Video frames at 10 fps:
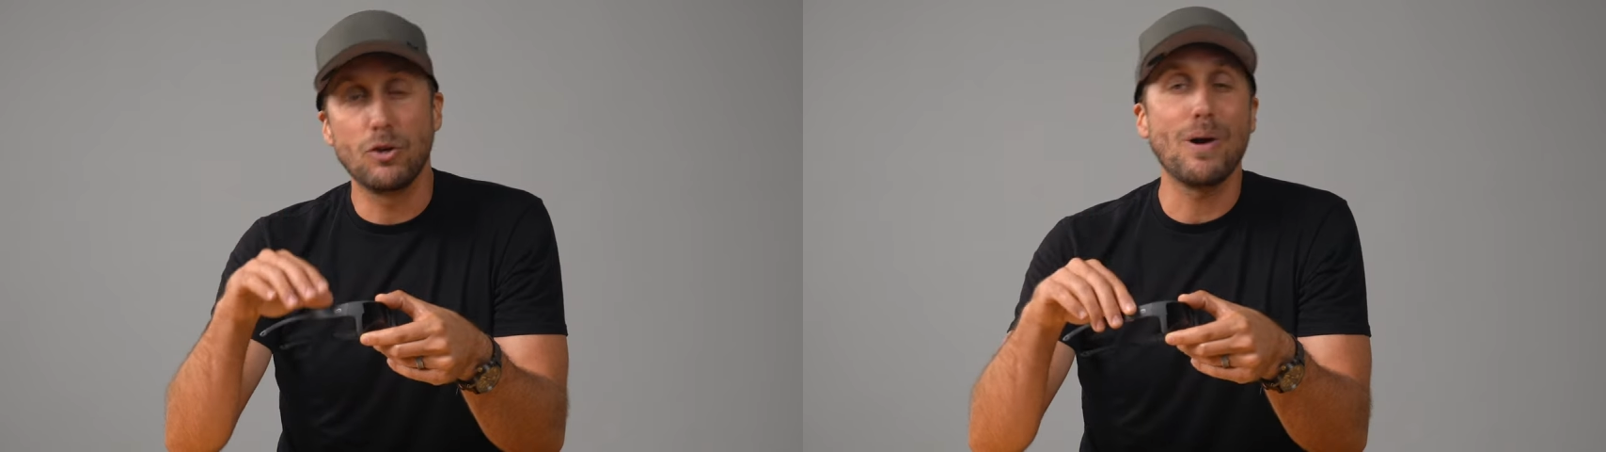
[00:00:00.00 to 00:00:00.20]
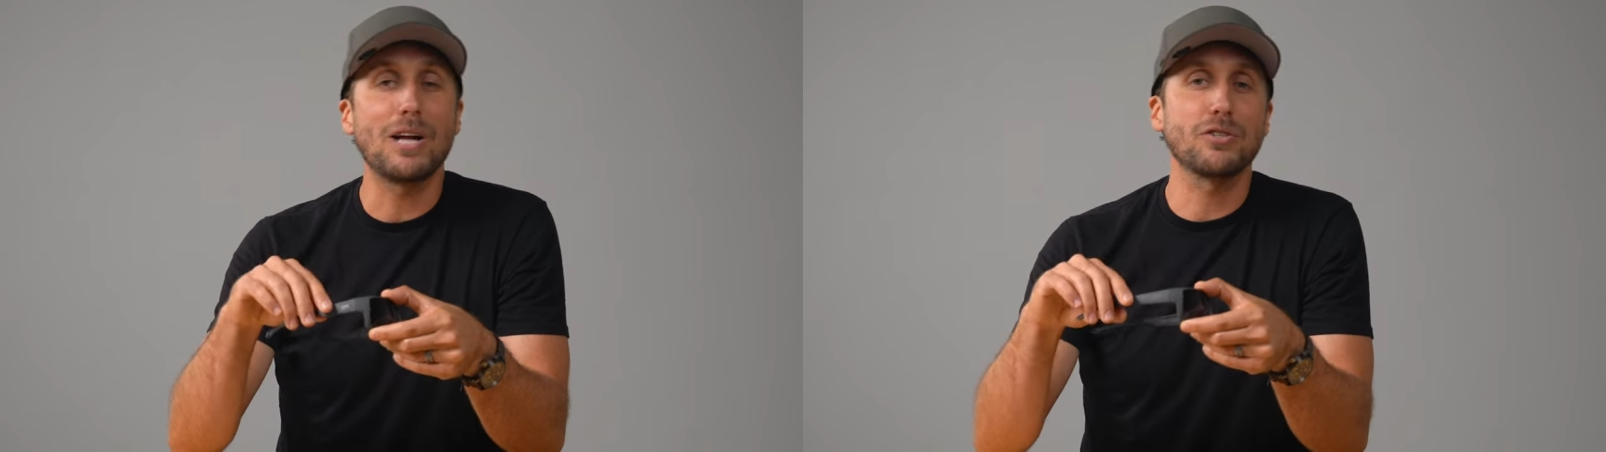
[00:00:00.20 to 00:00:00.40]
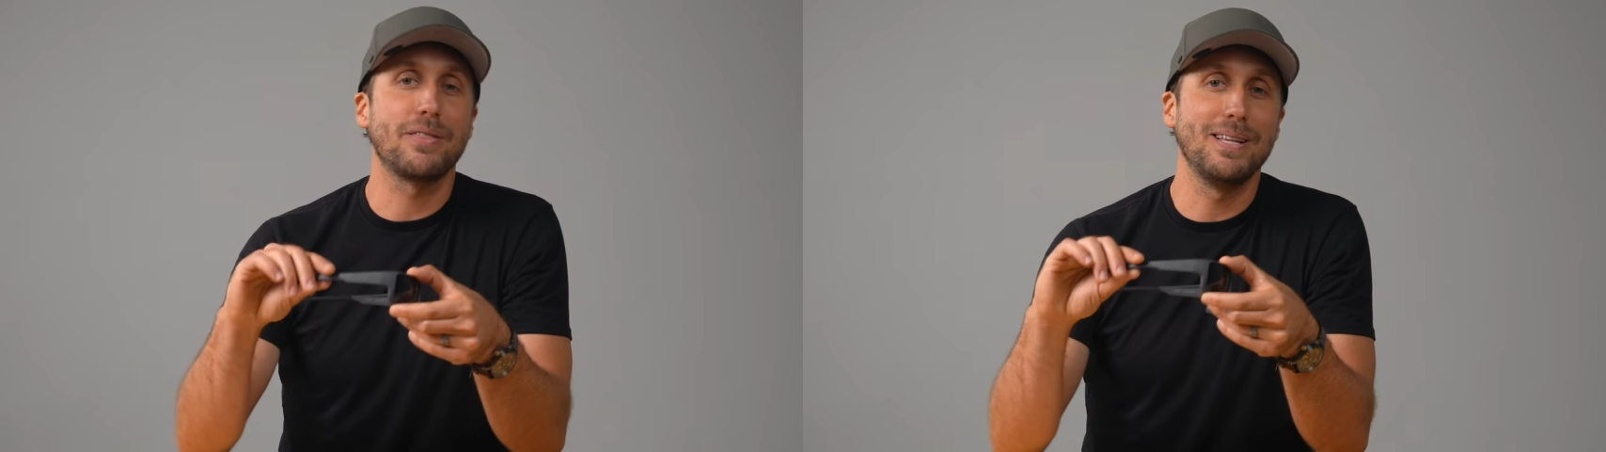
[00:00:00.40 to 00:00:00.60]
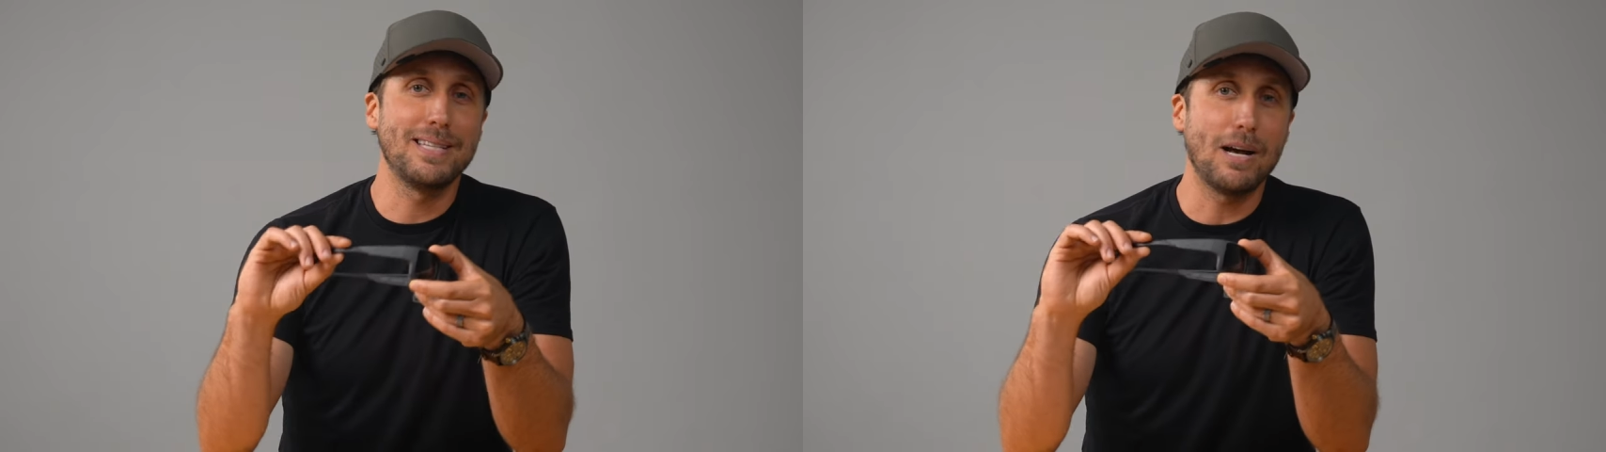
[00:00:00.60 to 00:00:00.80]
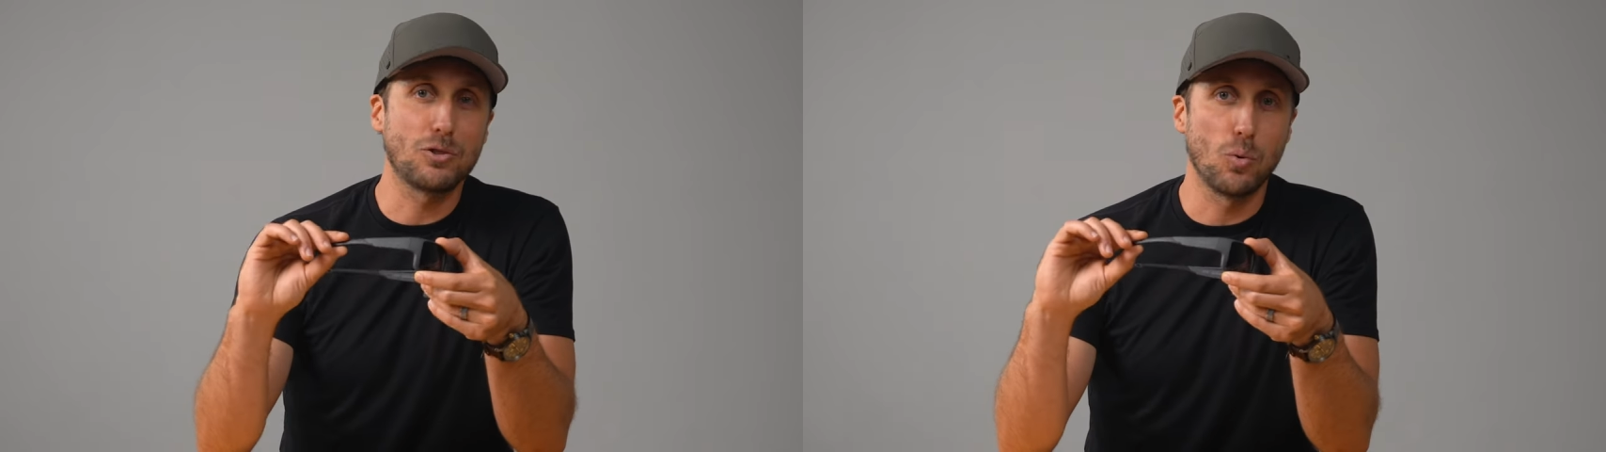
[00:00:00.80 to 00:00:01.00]
gradually thins
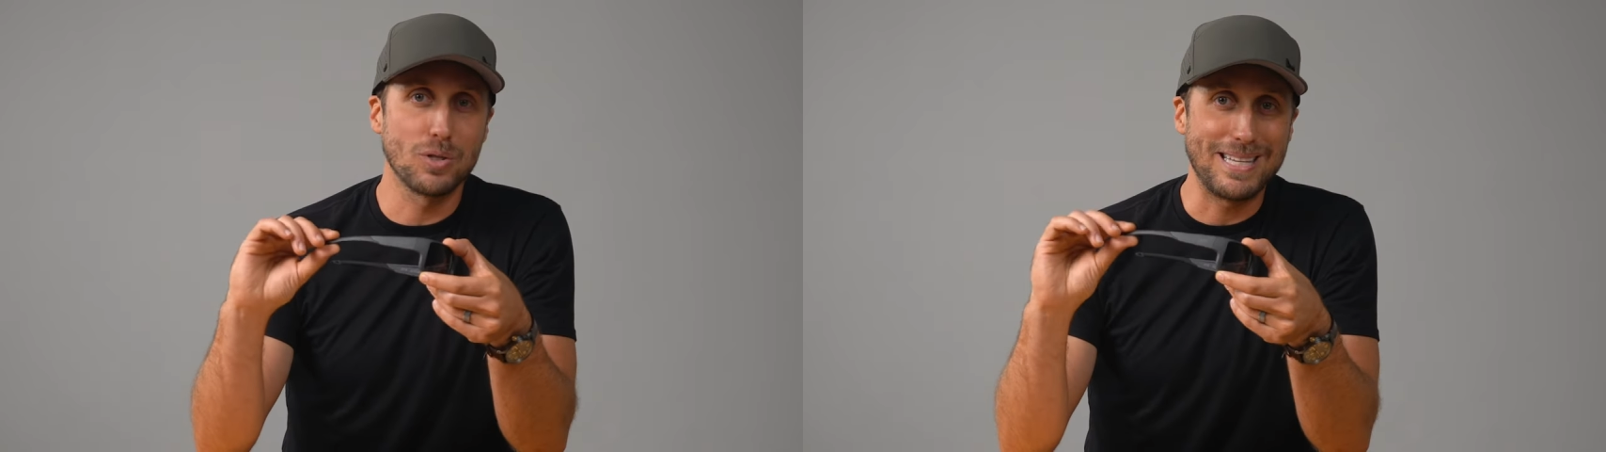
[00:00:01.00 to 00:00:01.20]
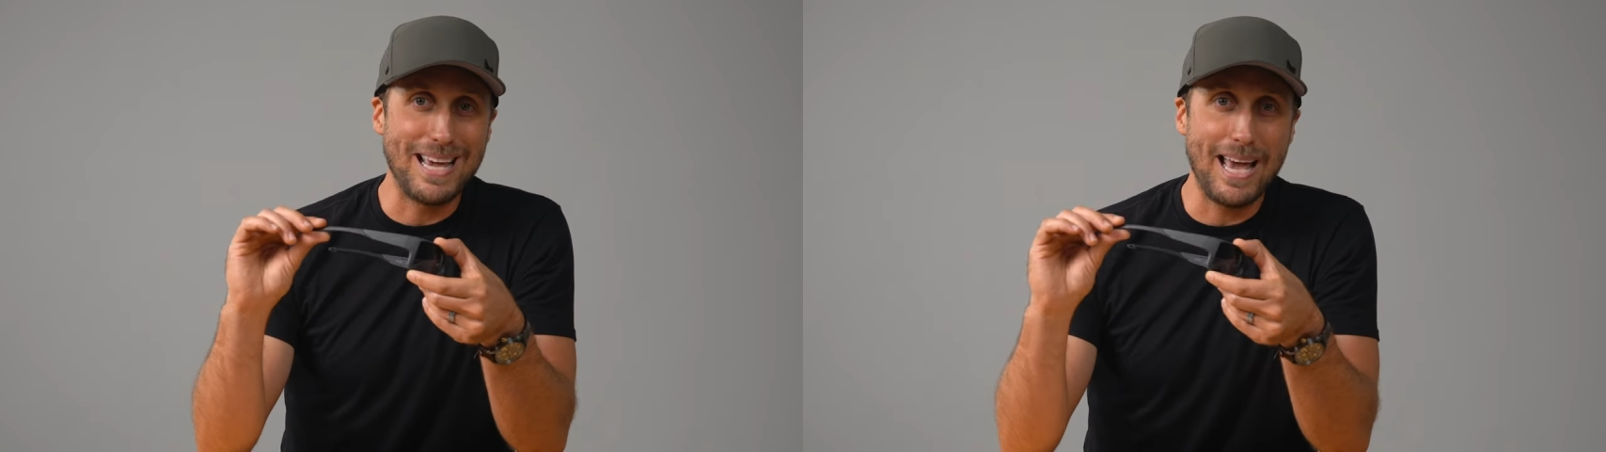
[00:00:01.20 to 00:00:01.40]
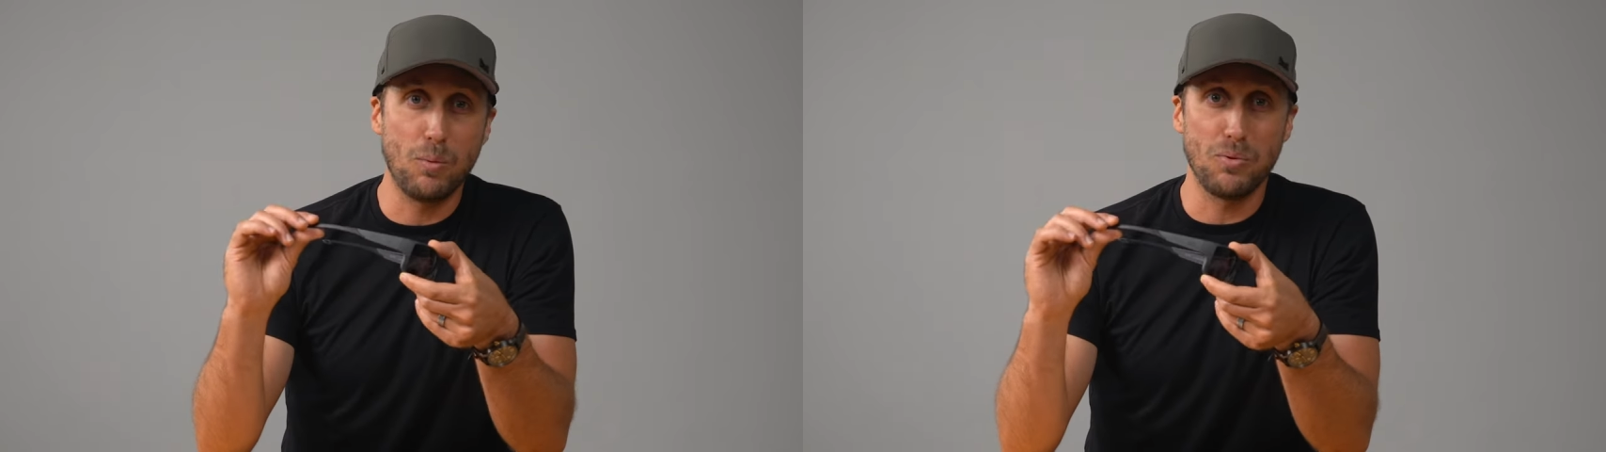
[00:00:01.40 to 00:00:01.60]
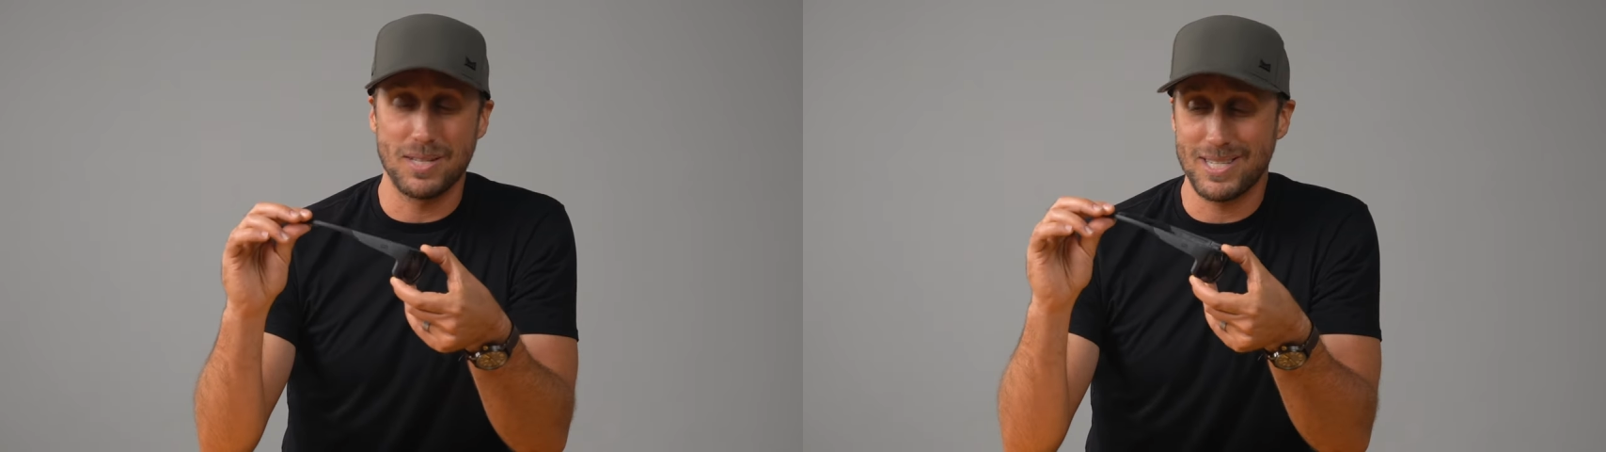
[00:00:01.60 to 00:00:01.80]
out towards the end with a